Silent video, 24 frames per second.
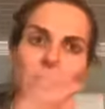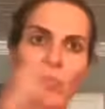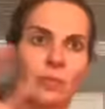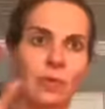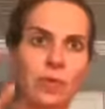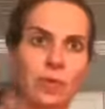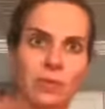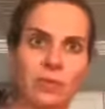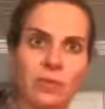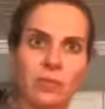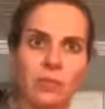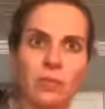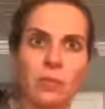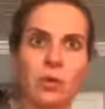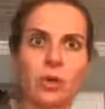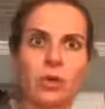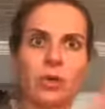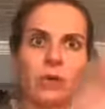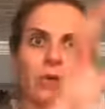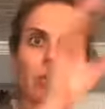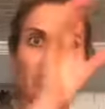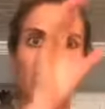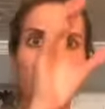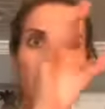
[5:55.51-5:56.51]
like
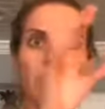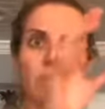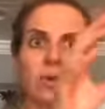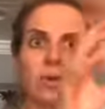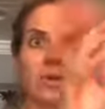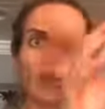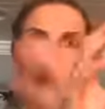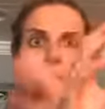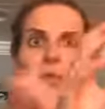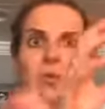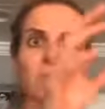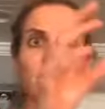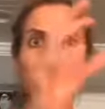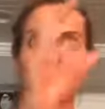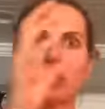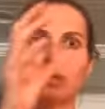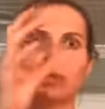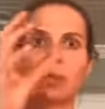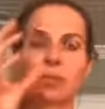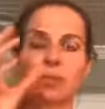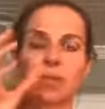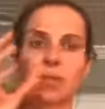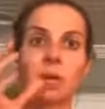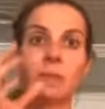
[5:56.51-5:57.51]
Mercury and Earth and
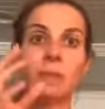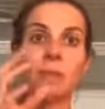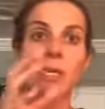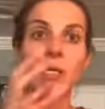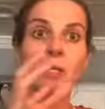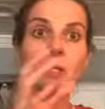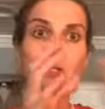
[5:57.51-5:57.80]
Mars is coming